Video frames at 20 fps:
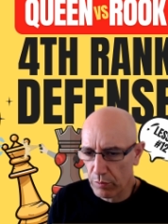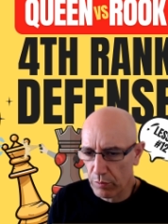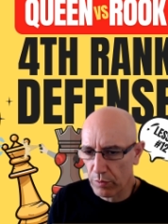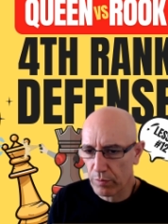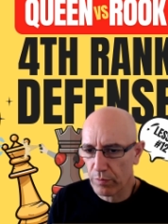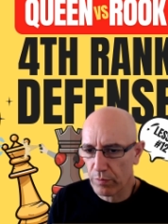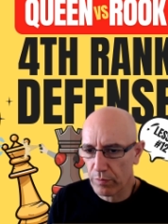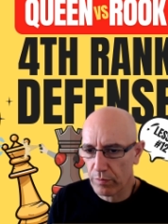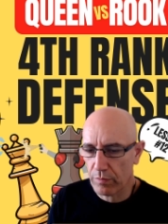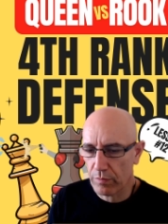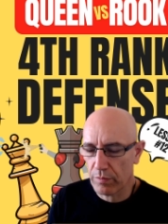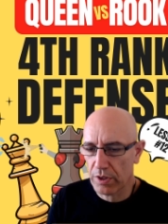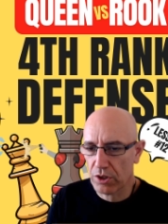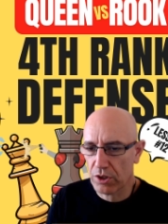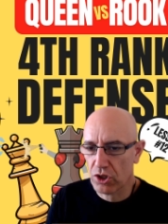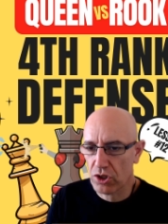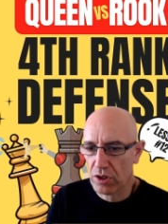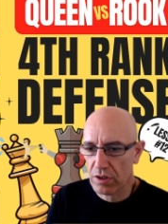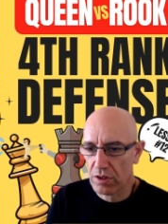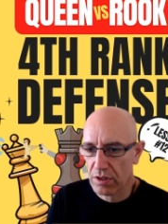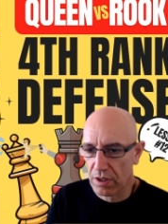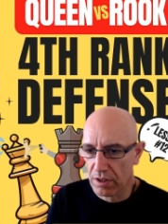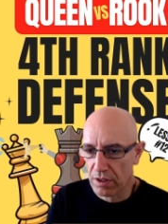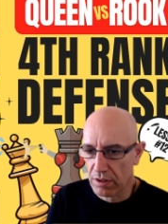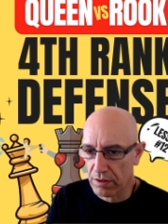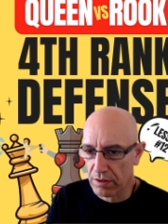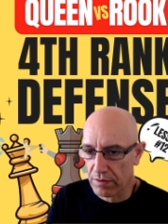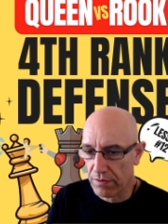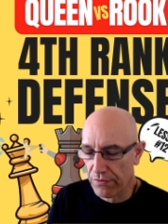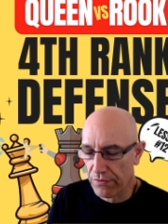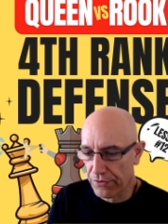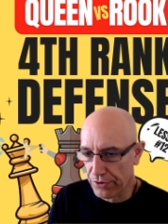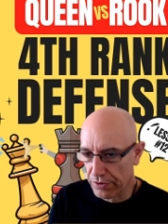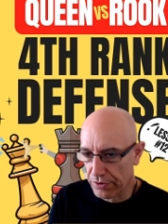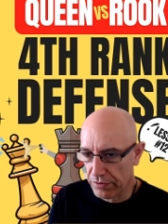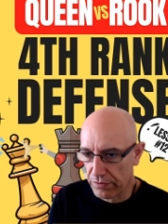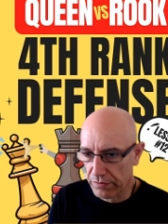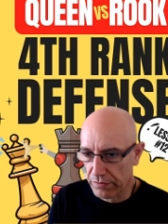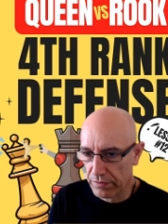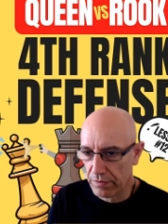much detail in the third
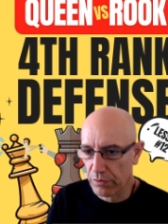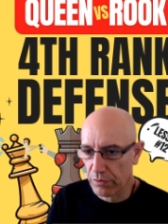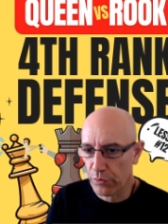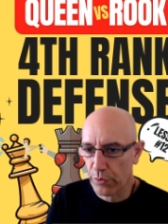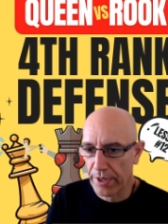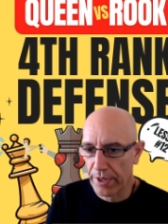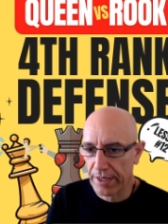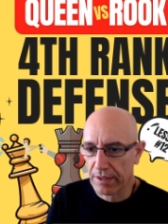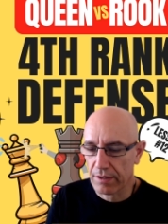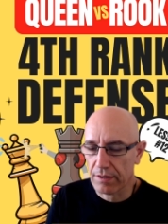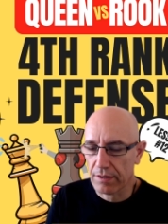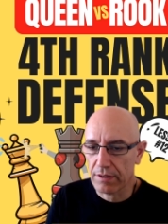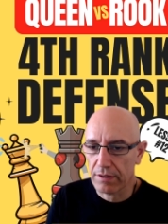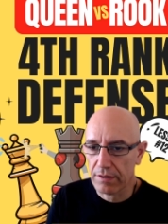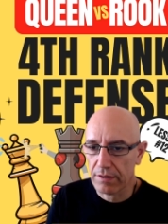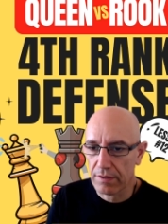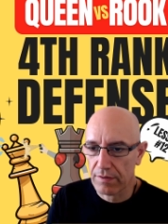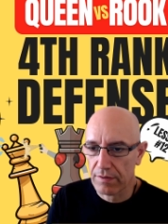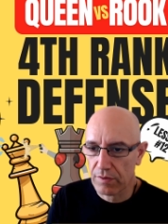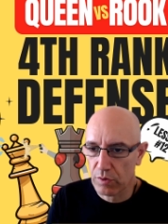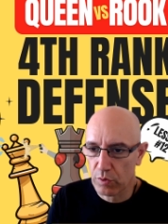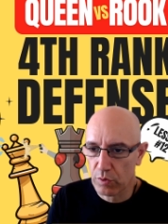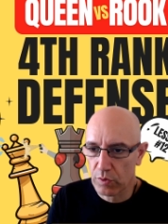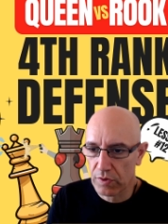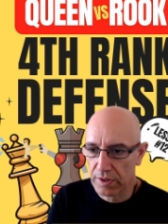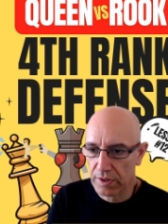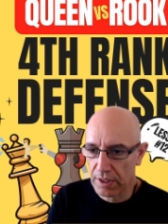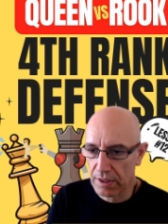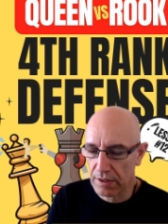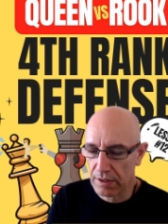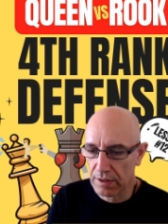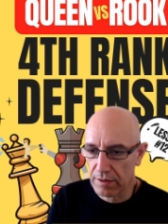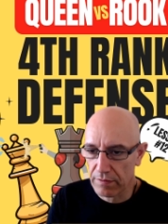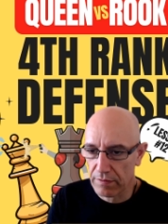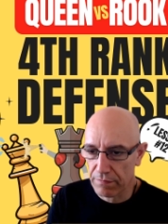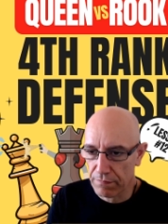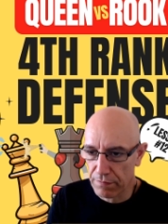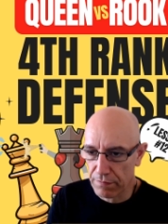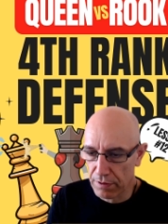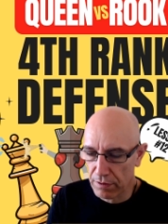rank zugzwang
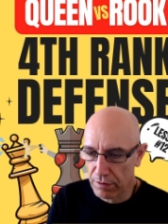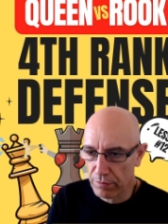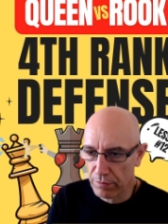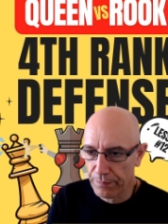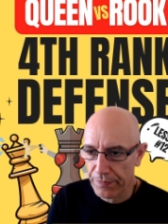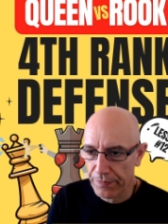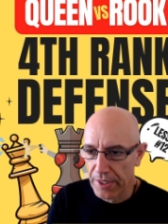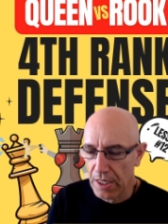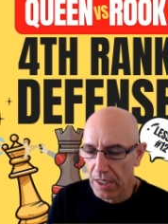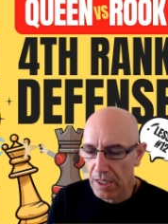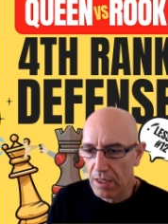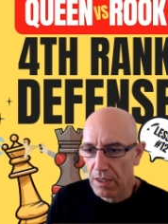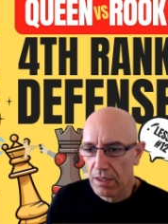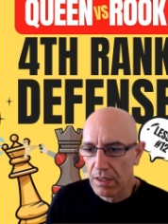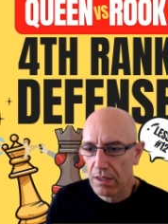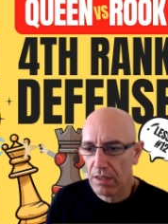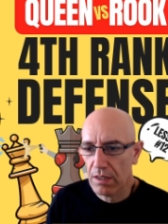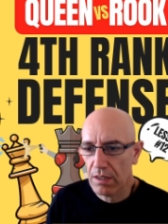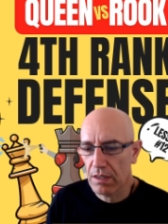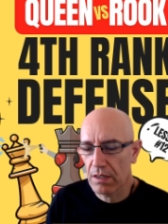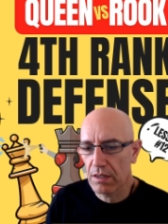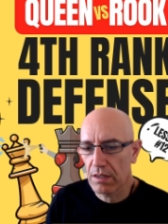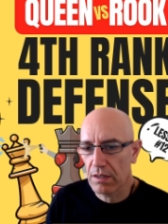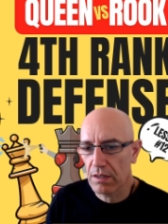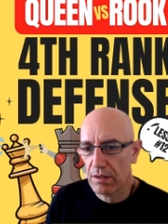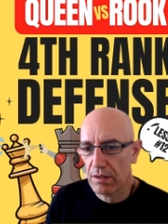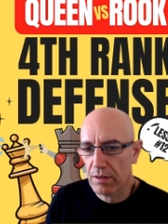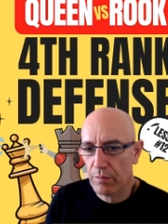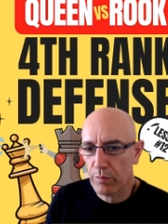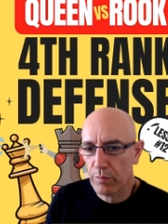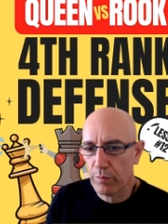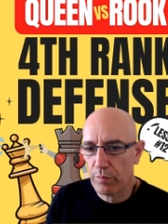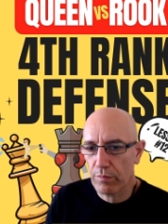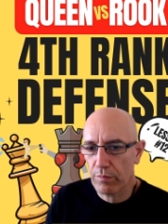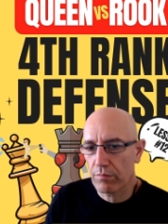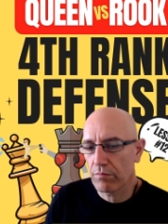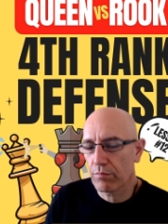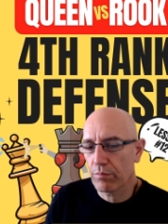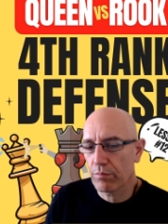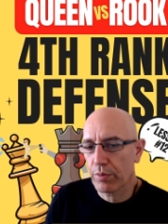video. Uh,
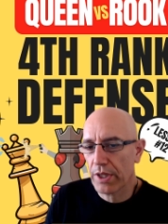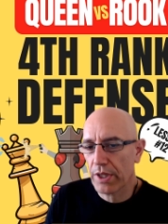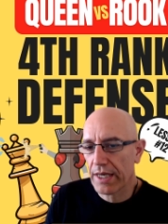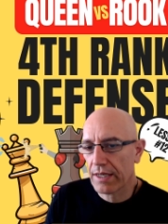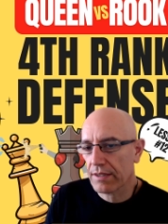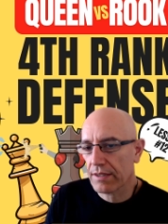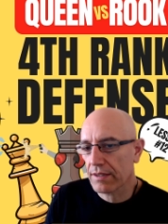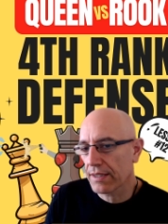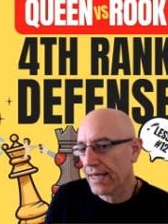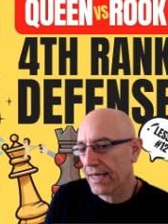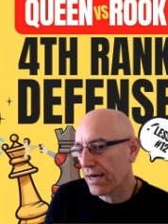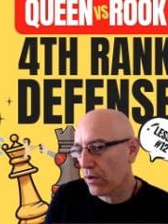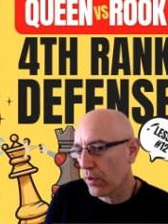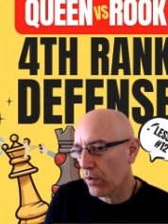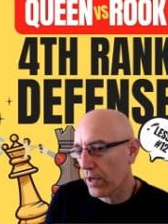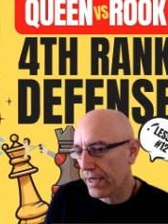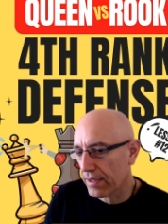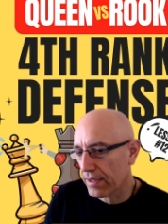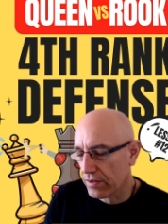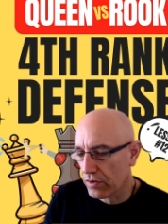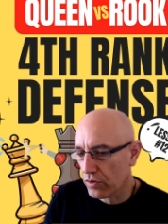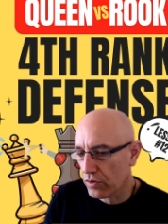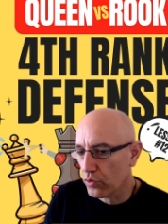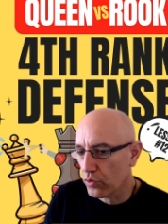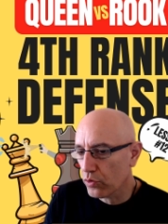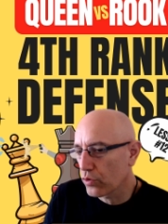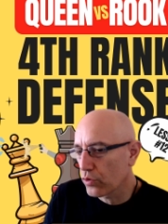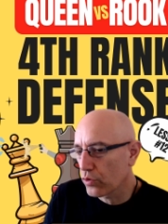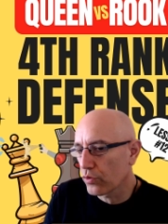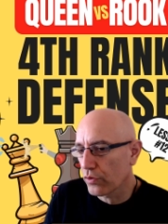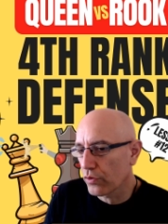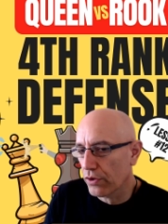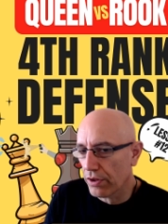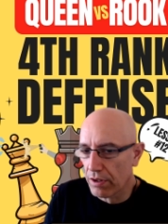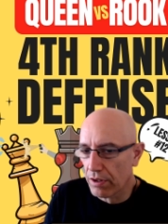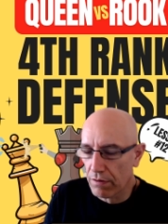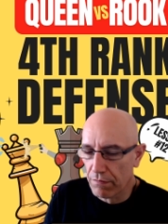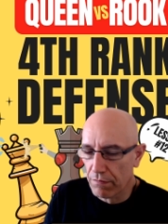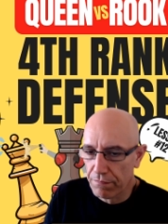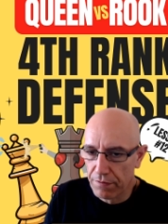Black now has two good
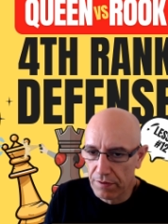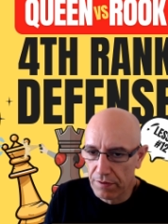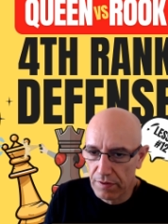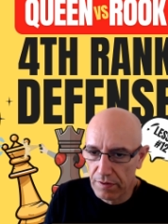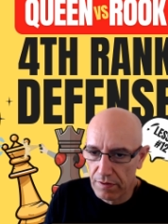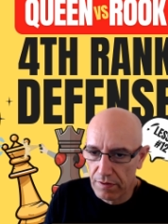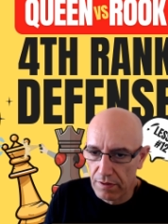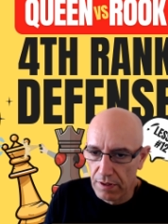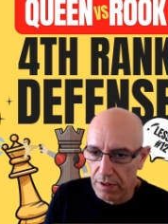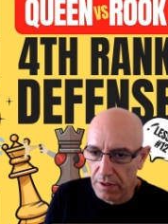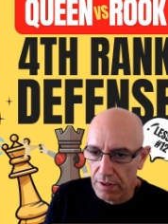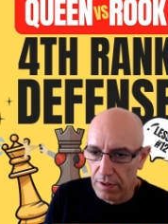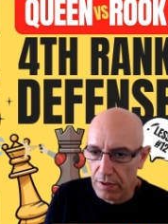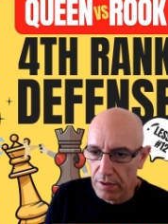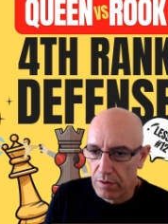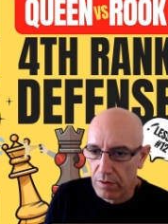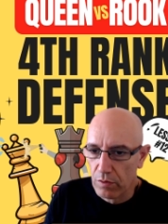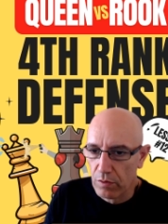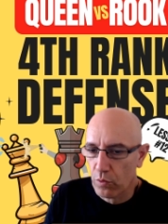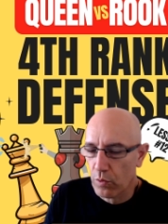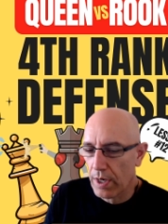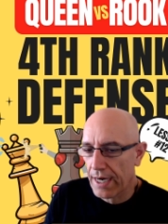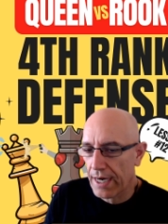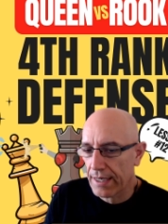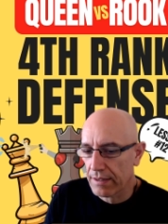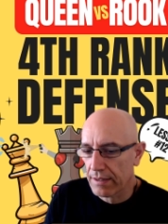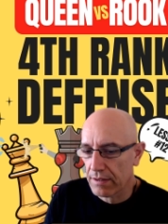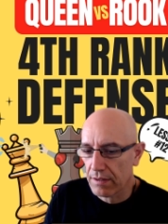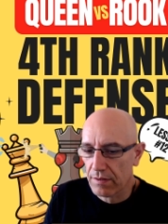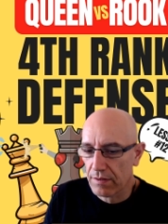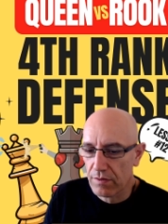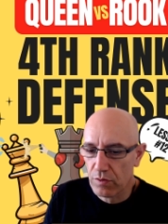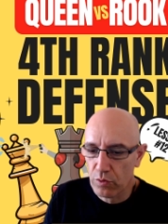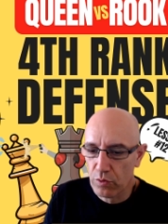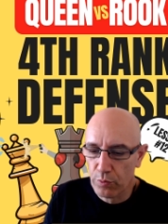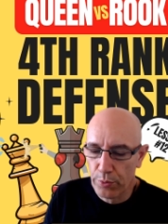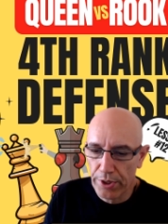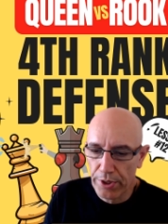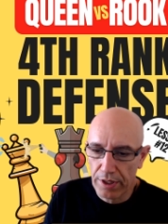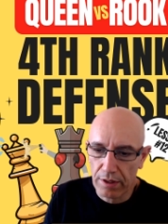defense. One is to
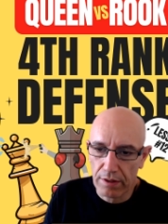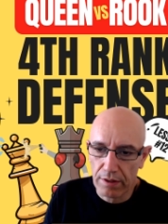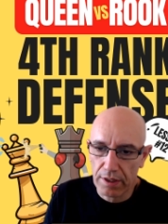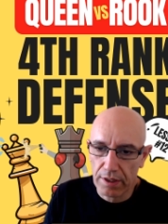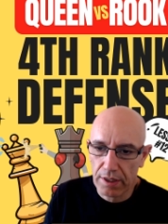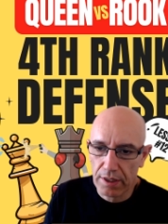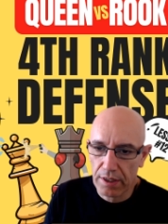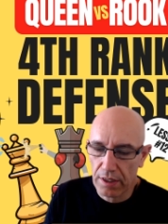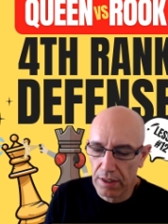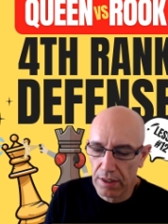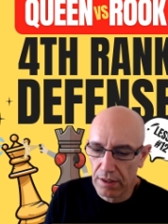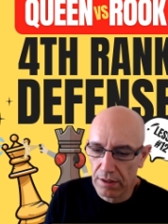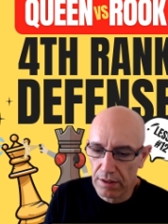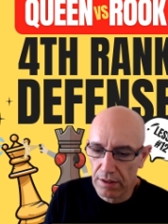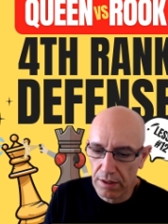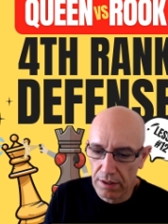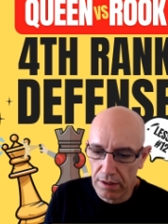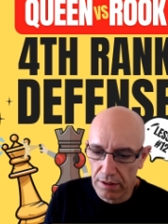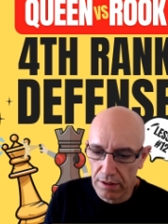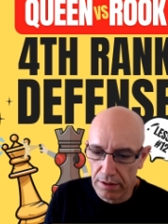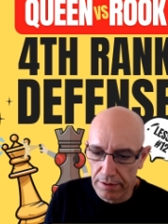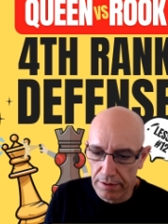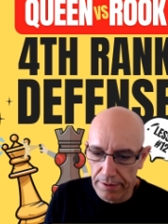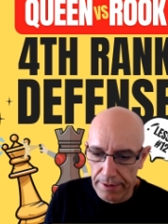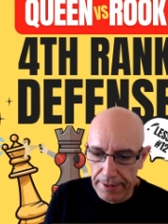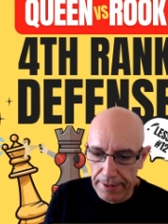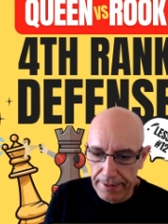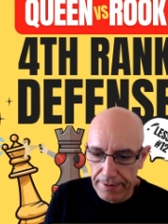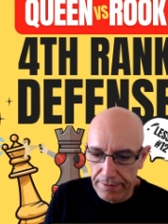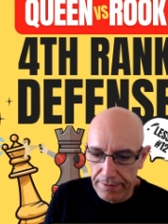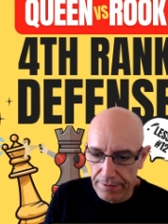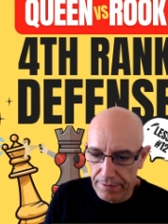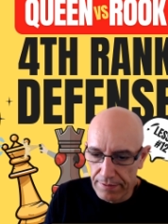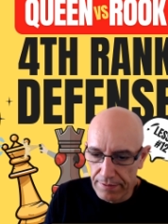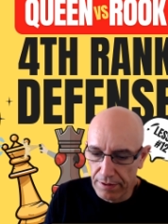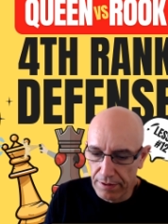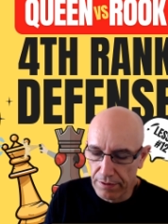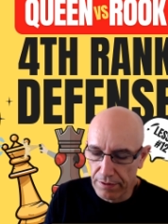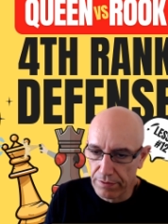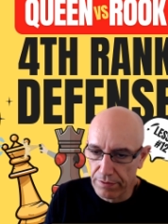bring the king near the
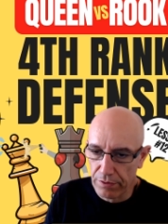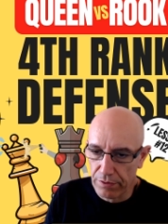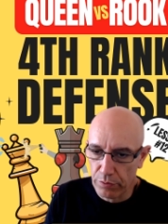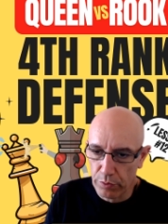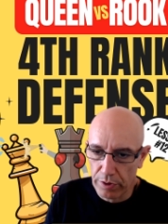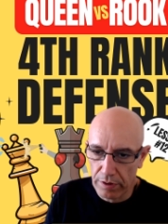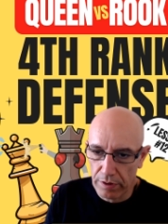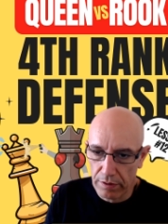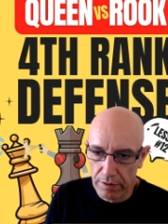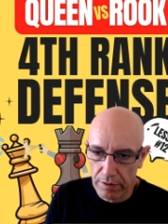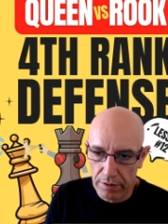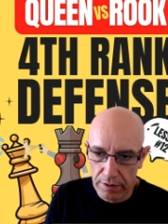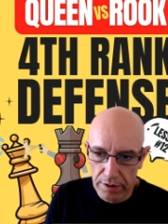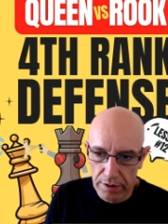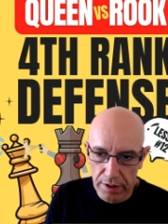center with king